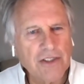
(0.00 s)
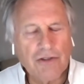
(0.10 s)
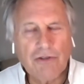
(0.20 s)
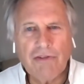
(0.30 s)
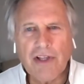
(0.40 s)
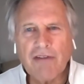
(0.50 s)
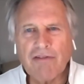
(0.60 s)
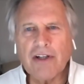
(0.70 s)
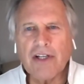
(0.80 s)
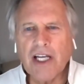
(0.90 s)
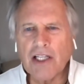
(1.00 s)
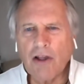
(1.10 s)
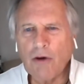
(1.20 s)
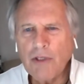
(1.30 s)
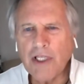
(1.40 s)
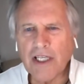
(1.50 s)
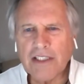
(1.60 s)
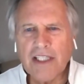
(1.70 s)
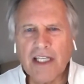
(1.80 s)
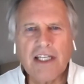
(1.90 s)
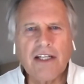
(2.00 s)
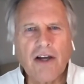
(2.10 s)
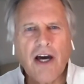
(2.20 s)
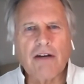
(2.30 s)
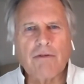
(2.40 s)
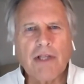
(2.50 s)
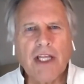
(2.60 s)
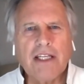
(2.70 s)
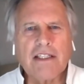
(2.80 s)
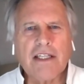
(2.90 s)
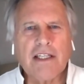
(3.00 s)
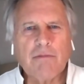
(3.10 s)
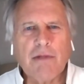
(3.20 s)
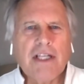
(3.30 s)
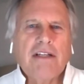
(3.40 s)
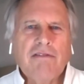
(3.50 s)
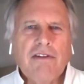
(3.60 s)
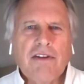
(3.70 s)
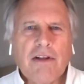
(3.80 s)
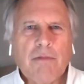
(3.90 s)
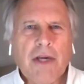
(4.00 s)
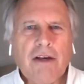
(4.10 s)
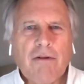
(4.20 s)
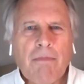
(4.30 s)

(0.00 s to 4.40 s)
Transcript: lonely because I didn't know how to relate to anybody different than me.